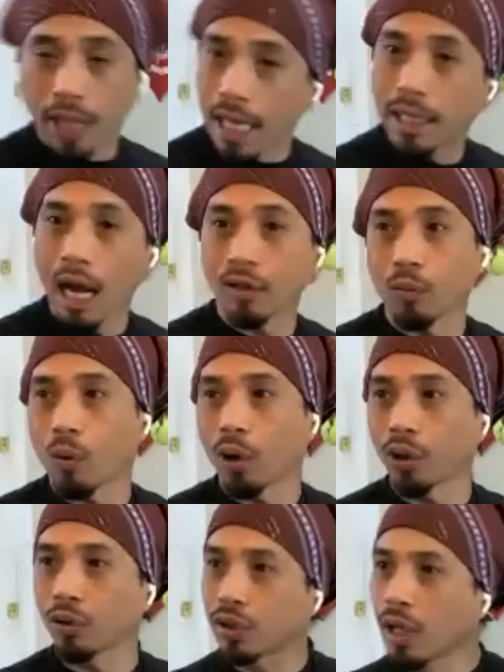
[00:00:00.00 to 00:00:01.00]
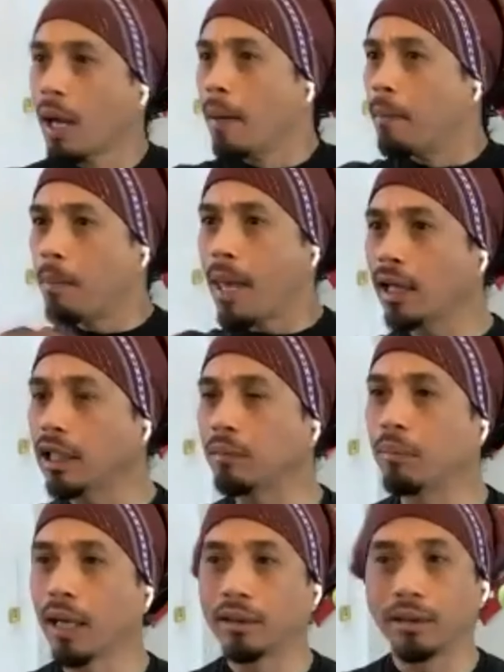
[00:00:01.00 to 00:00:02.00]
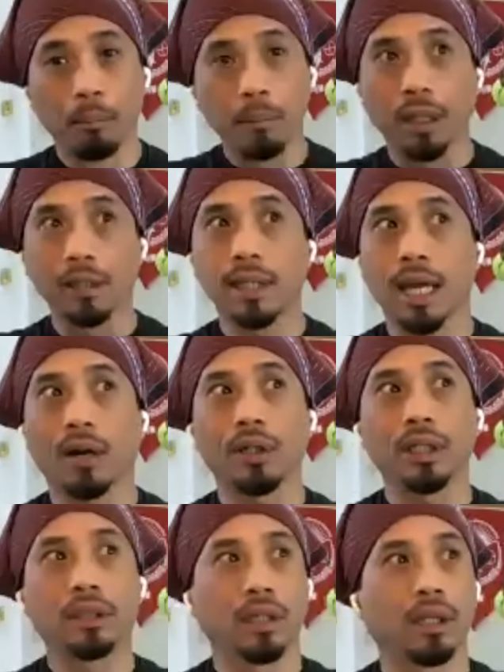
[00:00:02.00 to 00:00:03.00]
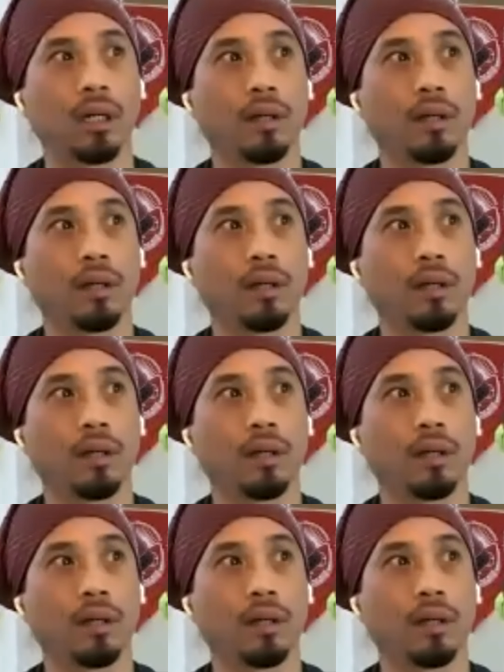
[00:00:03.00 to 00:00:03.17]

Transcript: to take out the warriors. The military,